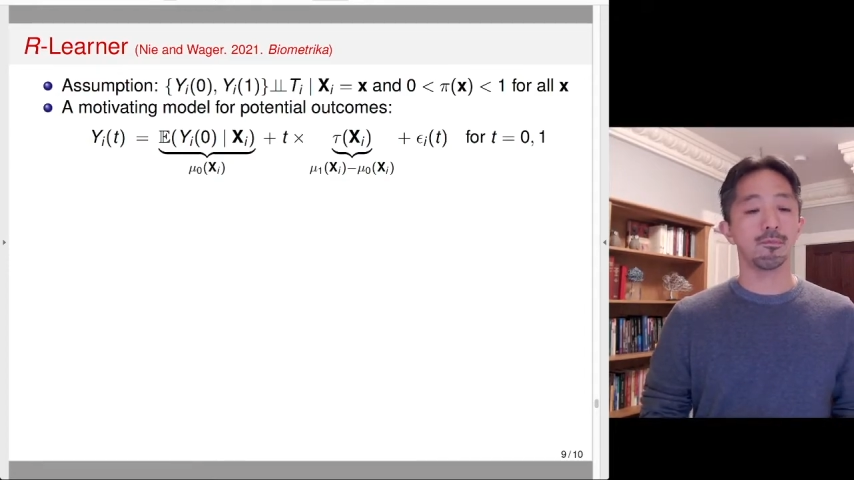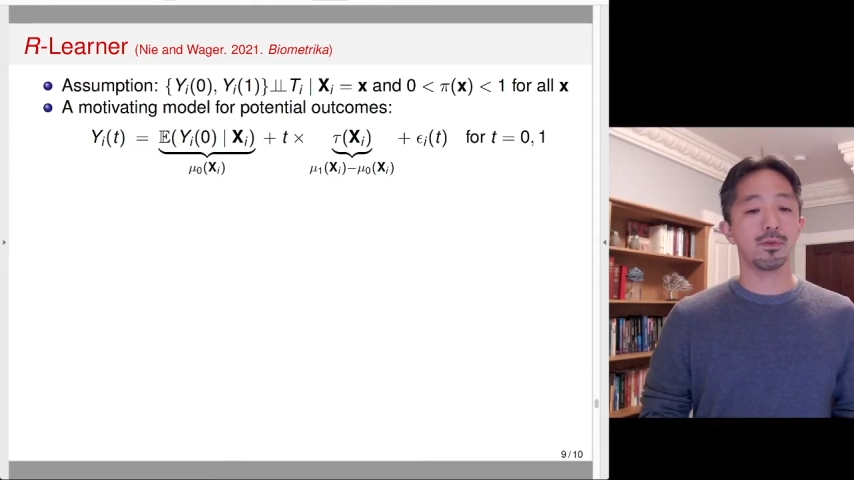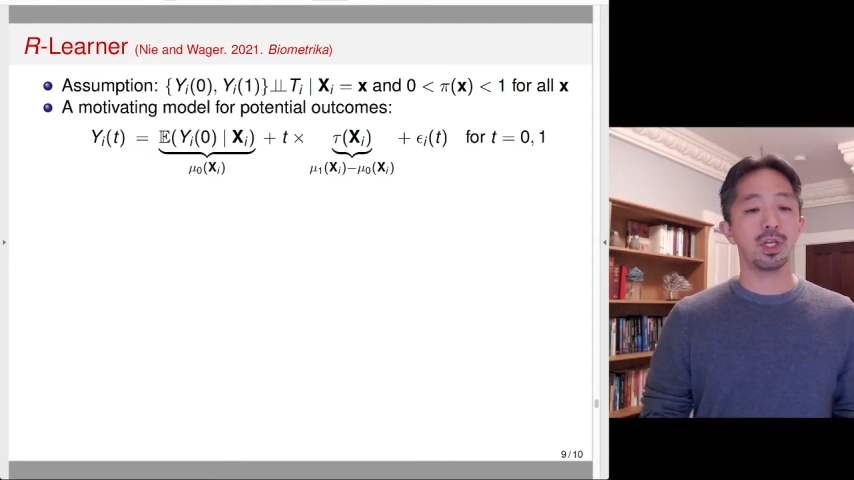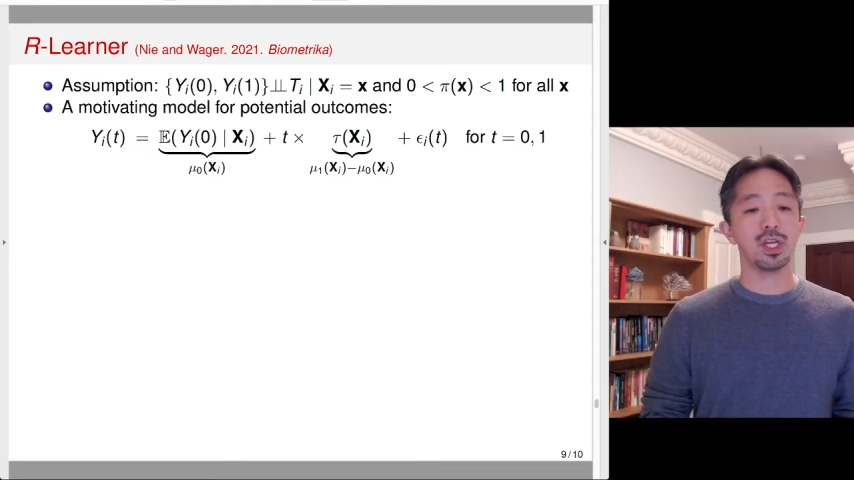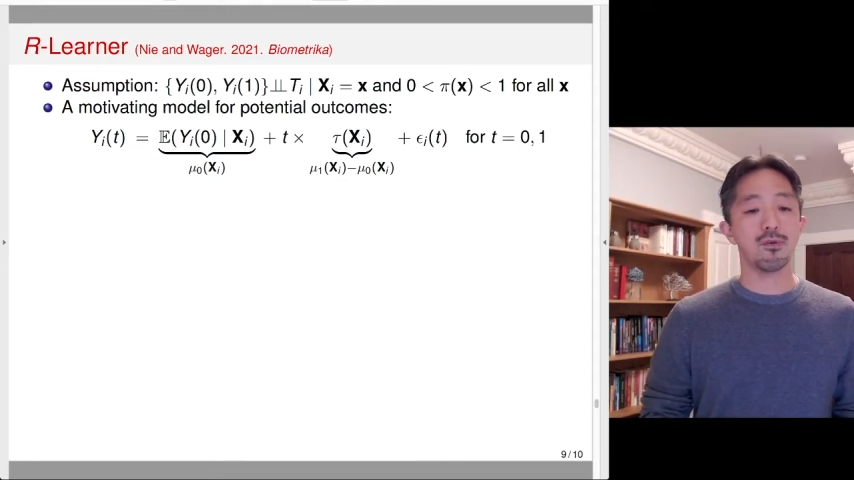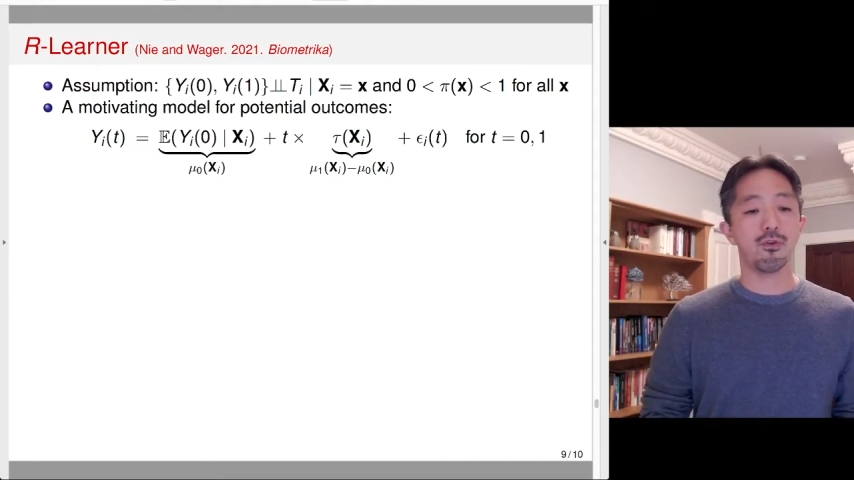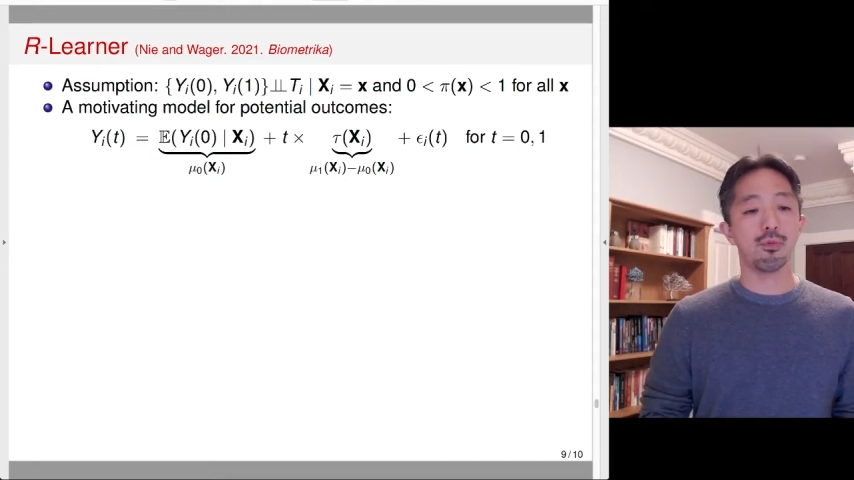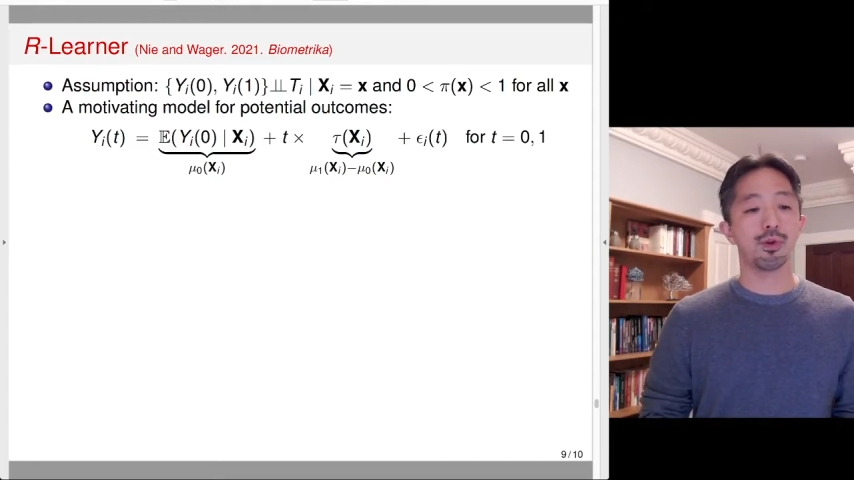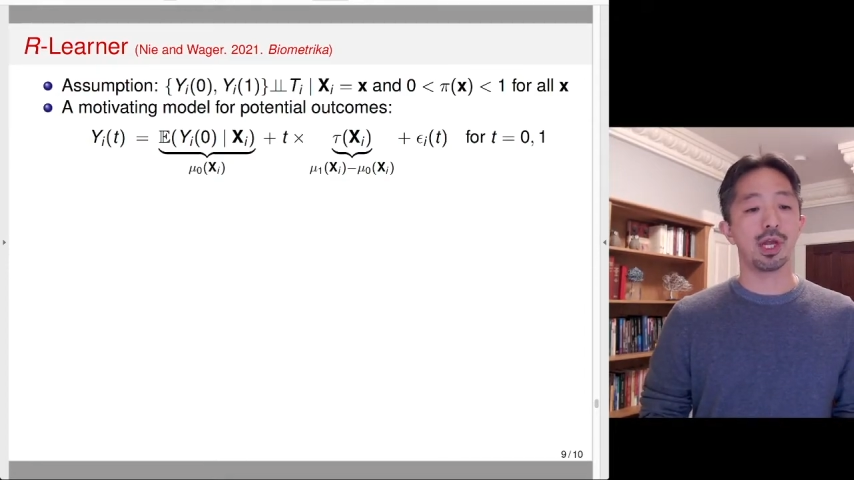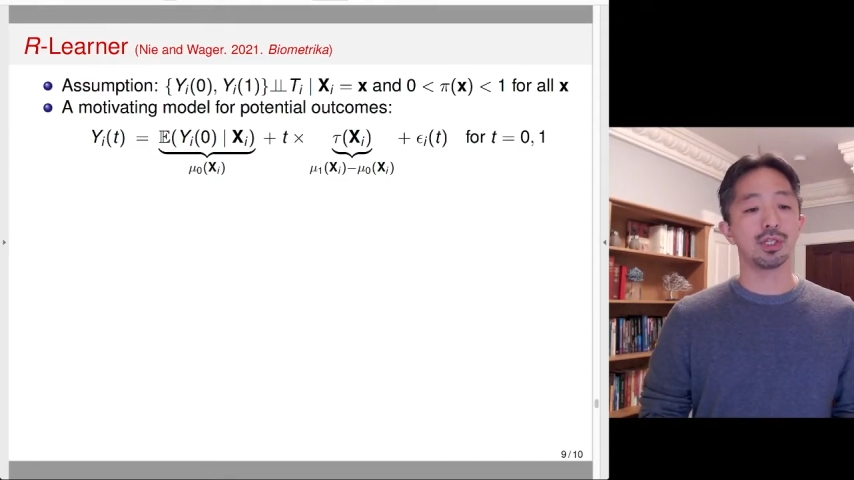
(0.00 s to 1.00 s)
linear
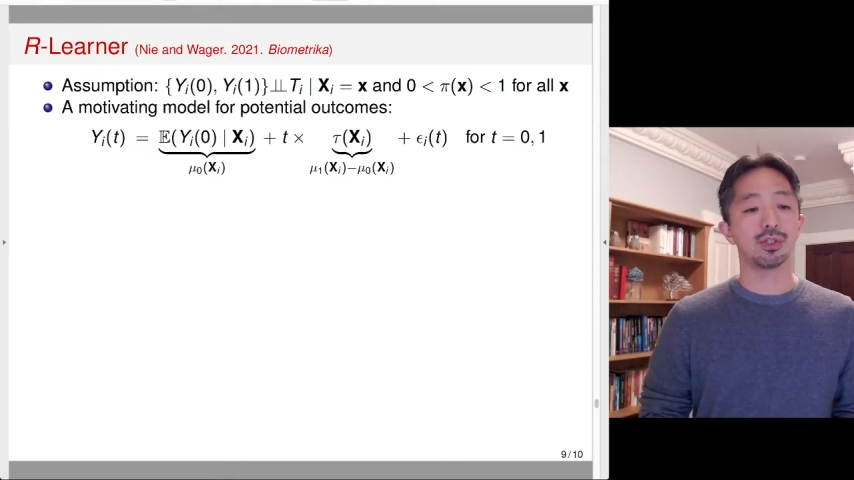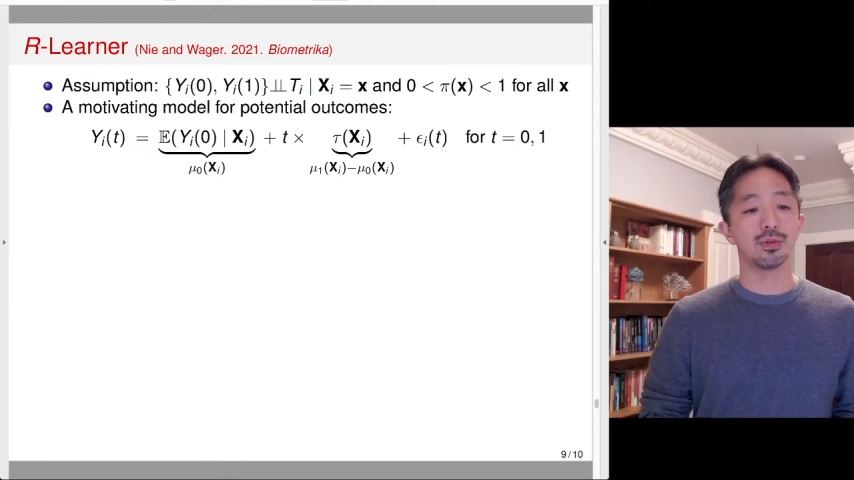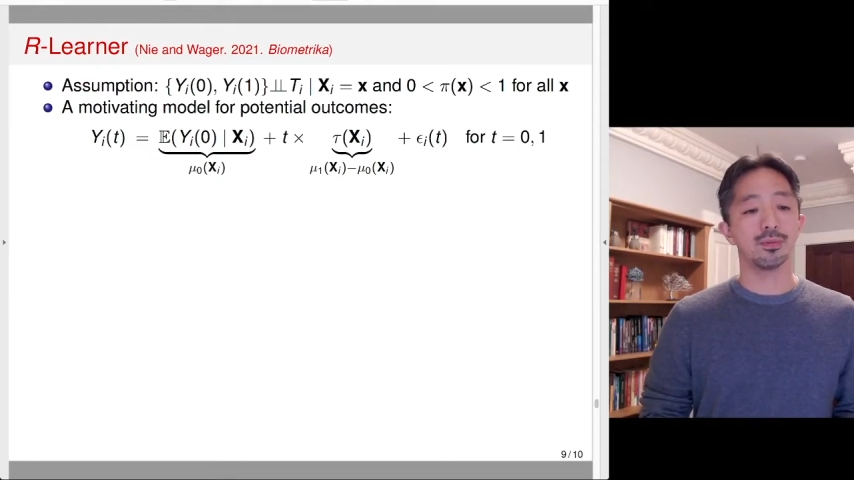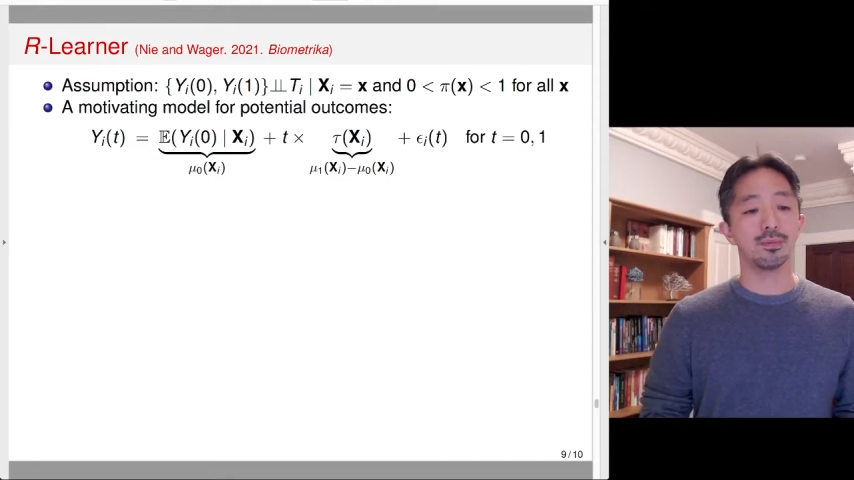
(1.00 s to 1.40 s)
formulation.